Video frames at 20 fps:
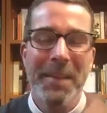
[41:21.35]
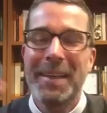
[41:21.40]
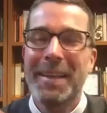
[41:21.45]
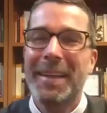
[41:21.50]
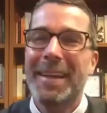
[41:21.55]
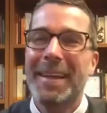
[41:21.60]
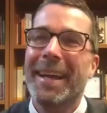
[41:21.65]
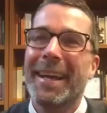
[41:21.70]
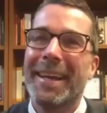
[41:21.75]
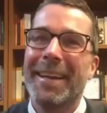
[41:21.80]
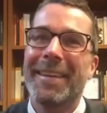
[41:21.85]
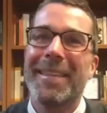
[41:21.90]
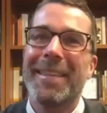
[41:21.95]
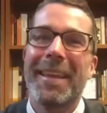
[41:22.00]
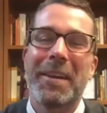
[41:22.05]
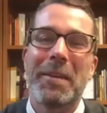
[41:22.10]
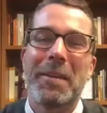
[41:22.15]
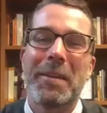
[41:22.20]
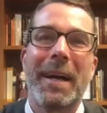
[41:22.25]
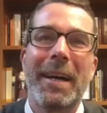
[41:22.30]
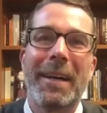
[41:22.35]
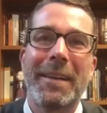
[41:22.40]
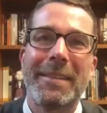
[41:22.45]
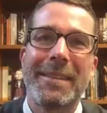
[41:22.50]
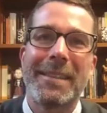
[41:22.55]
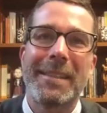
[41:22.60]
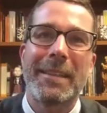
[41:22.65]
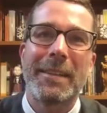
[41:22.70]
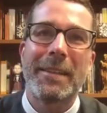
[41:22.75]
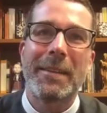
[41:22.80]
and think about
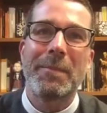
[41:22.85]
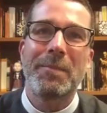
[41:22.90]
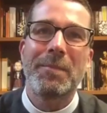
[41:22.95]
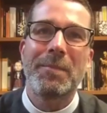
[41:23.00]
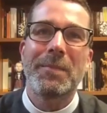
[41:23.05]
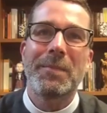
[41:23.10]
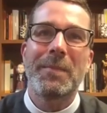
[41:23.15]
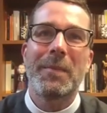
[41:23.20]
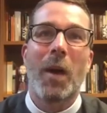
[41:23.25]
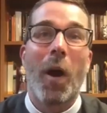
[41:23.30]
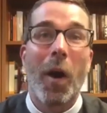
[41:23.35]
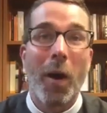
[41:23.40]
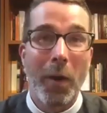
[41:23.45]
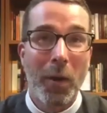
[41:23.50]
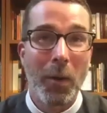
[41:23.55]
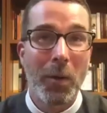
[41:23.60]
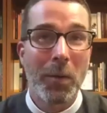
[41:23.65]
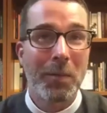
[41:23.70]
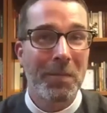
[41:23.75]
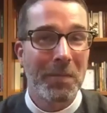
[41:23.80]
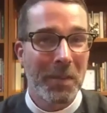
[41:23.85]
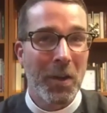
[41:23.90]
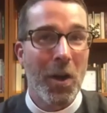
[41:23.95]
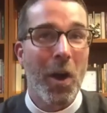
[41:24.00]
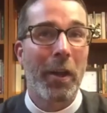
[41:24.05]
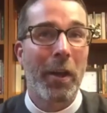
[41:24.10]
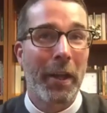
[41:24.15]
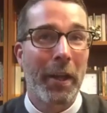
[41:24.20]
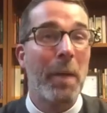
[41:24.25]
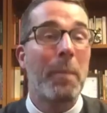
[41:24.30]
our own,
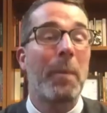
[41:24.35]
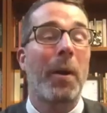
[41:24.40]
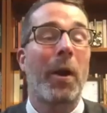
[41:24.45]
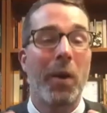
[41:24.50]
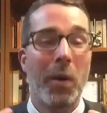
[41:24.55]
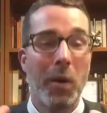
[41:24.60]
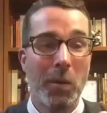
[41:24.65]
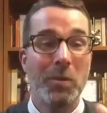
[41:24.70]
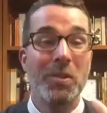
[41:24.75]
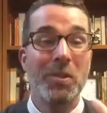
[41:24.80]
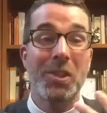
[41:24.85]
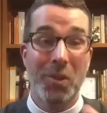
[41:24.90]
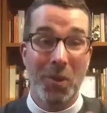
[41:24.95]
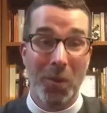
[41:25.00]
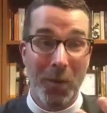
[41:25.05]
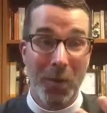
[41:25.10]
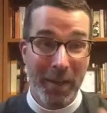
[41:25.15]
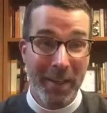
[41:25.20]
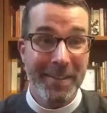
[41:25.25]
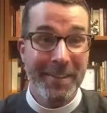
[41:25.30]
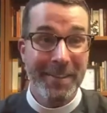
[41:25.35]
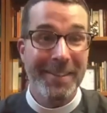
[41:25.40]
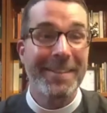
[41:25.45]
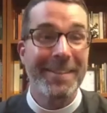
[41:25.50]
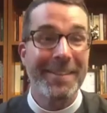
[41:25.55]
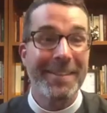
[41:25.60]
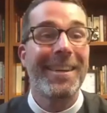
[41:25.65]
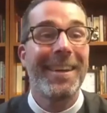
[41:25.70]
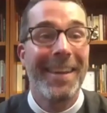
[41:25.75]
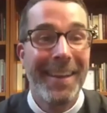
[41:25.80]
calling up our own stories
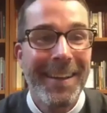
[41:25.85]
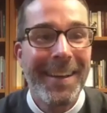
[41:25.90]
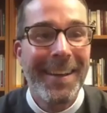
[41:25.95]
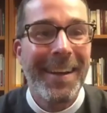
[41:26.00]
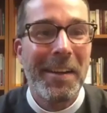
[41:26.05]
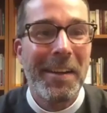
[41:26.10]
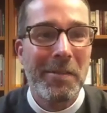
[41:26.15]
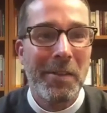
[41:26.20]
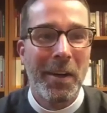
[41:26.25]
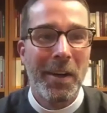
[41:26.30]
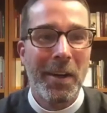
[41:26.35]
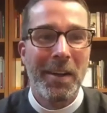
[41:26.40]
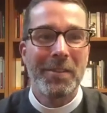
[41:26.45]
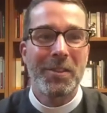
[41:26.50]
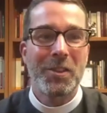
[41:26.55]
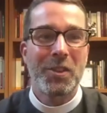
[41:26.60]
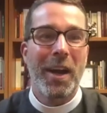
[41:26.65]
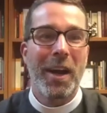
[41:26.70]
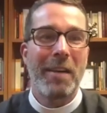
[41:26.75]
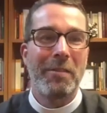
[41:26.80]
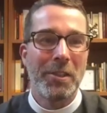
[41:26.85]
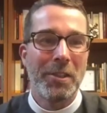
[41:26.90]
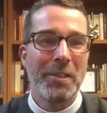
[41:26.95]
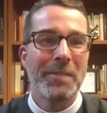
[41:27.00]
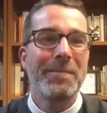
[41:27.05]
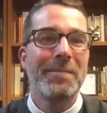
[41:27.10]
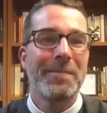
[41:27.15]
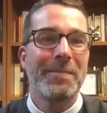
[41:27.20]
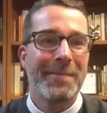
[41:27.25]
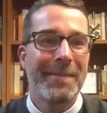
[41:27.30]
of travel.
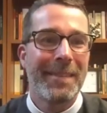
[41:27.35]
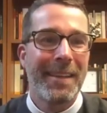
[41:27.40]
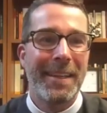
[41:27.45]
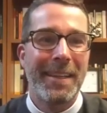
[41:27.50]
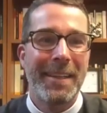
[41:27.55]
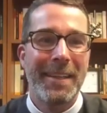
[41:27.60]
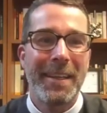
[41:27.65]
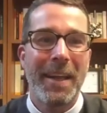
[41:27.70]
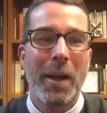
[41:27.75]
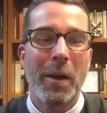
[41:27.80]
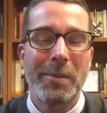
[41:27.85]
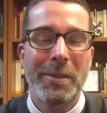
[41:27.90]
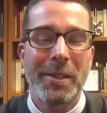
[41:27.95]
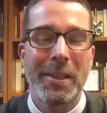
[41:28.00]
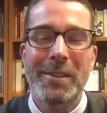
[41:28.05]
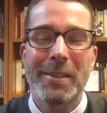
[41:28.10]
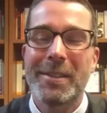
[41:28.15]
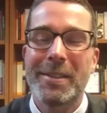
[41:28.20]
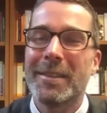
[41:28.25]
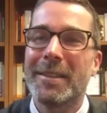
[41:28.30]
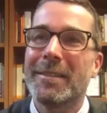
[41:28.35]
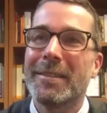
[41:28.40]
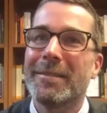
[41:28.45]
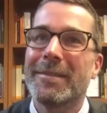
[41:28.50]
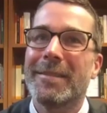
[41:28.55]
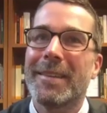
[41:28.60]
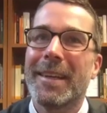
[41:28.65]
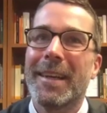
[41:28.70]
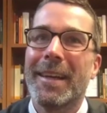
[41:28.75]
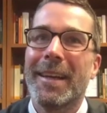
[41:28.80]
It helps us to,
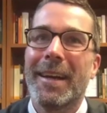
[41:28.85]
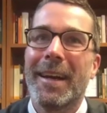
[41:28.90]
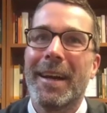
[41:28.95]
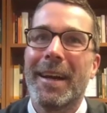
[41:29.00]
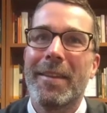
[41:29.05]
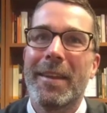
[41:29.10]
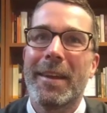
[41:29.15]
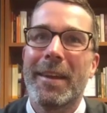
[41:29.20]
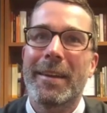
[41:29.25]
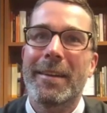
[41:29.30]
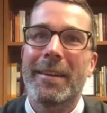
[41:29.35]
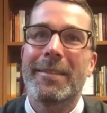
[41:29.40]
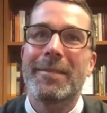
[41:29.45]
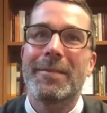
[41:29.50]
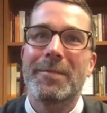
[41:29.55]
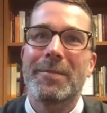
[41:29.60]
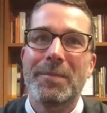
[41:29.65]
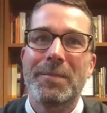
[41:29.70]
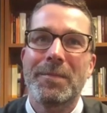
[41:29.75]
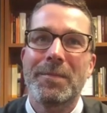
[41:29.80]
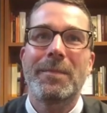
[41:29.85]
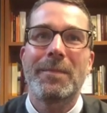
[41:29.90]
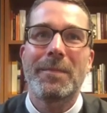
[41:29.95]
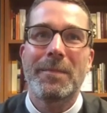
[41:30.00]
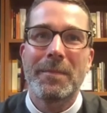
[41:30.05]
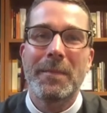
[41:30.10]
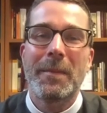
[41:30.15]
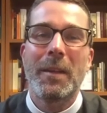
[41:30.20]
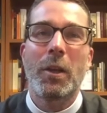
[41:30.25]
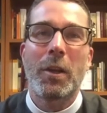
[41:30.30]
I think,
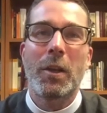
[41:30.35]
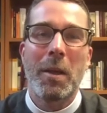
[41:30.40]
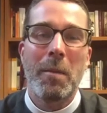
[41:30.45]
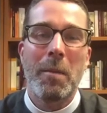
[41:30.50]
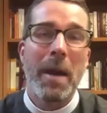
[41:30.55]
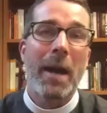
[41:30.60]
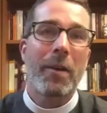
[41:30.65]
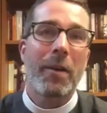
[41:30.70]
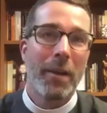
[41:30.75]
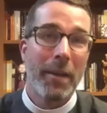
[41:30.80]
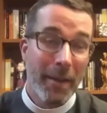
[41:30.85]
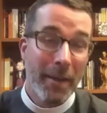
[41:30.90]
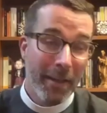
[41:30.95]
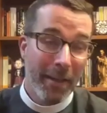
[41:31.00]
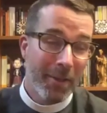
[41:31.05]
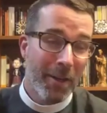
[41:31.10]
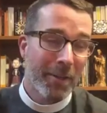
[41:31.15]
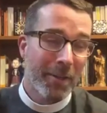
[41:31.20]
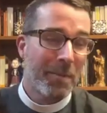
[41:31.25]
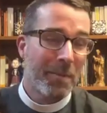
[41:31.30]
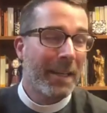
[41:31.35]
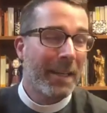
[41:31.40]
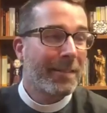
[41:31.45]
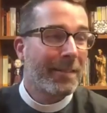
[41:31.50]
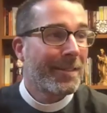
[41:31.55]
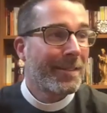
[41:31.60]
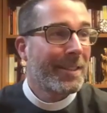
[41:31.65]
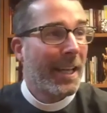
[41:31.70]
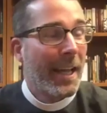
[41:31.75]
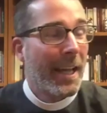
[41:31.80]
looking back on, I talked about
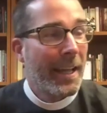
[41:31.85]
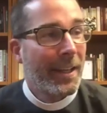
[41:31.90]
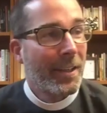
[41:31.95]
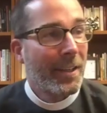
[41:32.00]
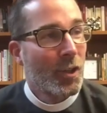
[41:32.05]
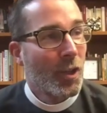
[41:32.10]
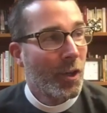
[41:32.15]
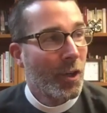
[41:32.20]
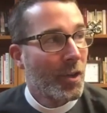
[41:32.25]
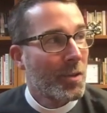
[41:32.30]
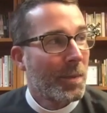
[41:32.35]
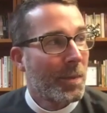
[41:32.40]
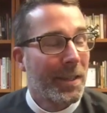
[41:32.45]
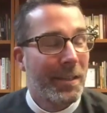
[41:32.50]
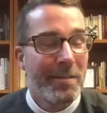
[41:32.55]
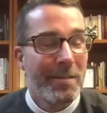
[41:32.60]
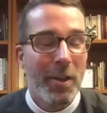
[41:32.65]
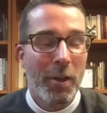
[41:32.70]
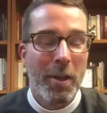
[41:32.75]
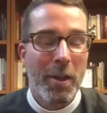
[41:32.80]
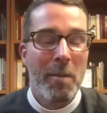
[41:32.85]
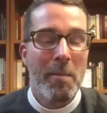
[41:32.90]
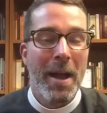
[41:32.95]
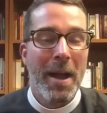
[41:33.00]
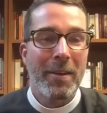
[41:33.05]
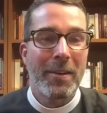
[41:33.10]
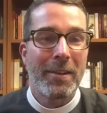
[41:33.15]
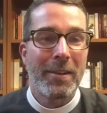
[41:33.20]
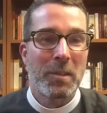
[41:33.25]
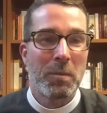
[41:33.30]
today at church, but looking
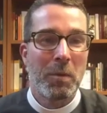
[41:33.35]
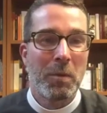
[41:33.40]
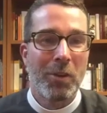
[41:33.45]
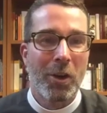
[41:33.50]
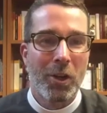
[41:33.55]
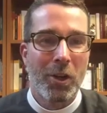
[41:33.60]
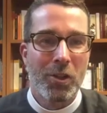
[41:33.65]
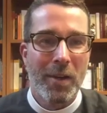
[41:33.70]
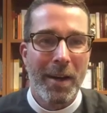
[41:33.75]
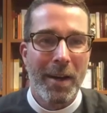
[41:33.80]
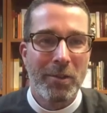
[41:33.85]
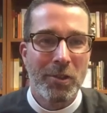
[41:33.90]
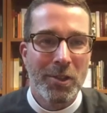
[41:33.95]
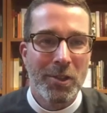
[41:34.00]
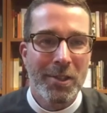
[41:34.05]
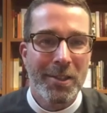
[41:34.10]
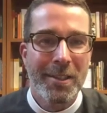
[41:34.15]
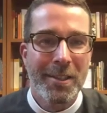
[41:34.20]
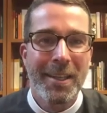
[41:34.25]
back on some of our travels.